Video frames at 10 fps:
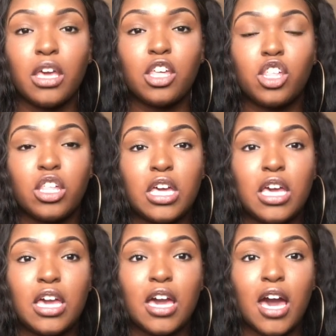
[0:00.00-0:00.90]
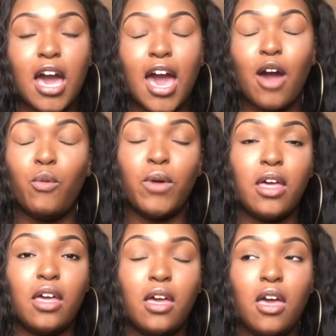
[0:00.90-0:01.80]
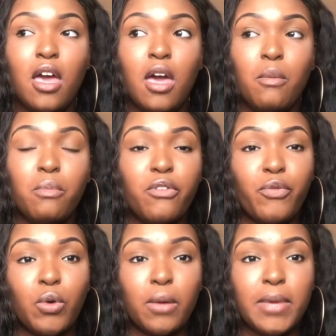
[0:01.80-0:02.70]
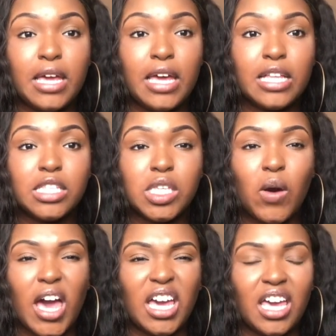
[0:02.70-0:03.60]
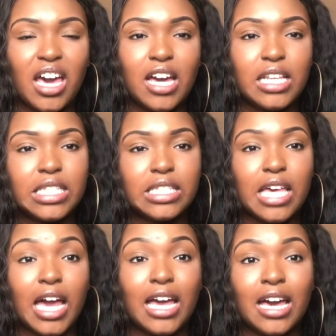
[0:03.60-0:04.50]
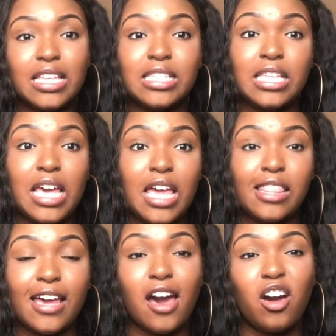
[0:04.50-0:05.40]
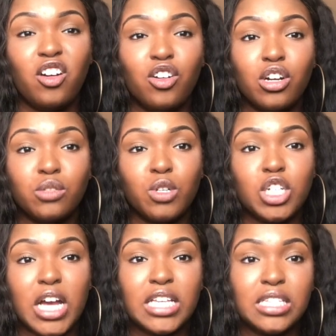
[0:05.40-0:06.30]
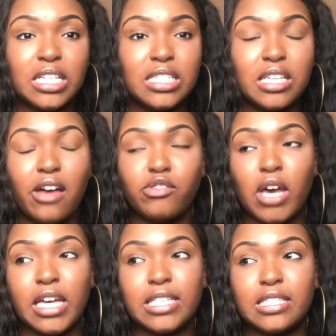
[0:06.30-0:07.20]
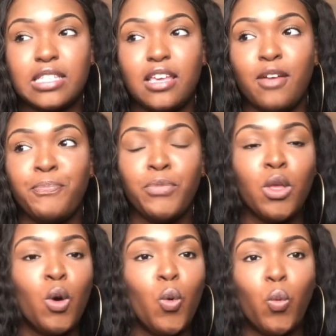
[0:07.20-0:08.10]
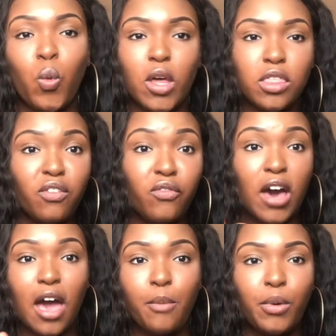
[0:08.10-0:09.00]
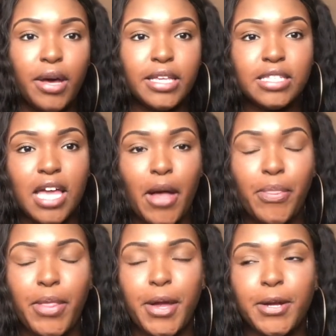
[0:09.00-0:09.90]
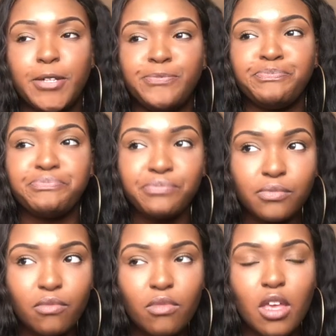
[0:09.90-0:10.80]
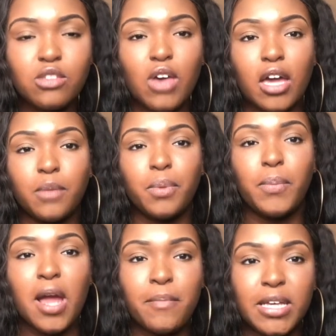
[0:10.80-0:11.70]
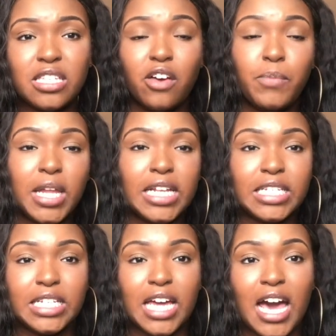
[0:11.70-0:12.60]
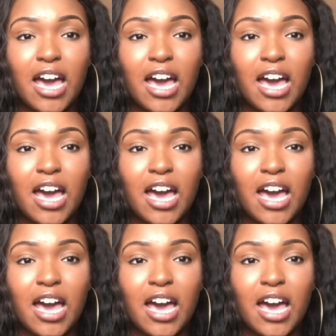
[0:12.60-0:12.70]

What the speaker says: She went before me, and so I can kind of see, I seen like how girls were dressed and stuff, so I could see what the vibe was down there, so I could prepare myself. But I did